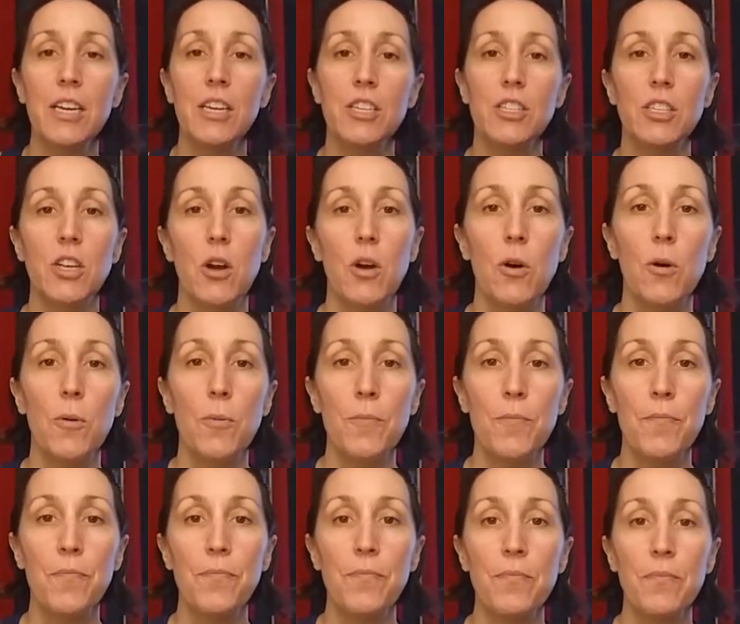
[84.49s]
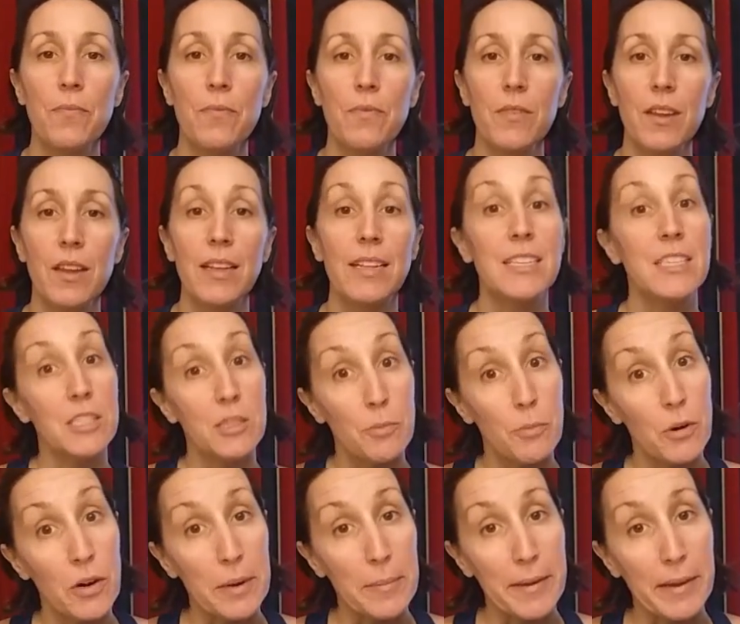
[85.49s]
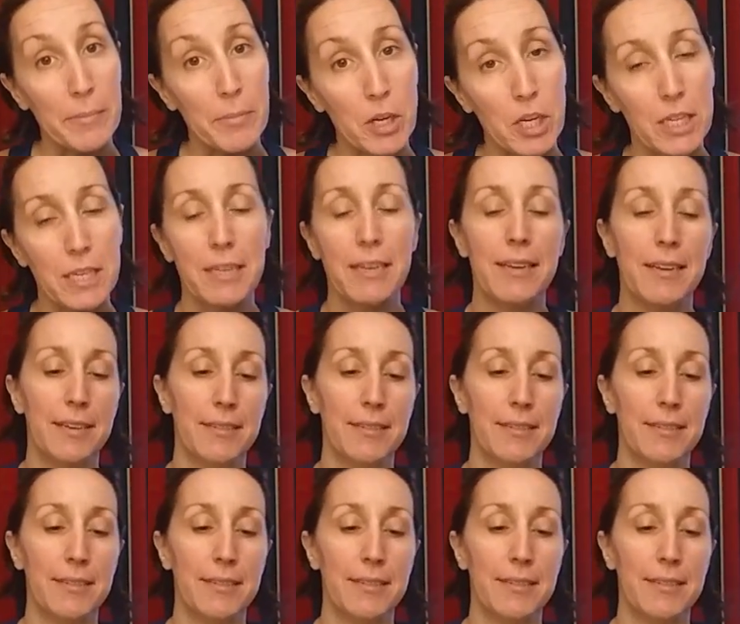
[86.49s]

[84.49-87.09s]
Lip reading: So this is a pretty big book.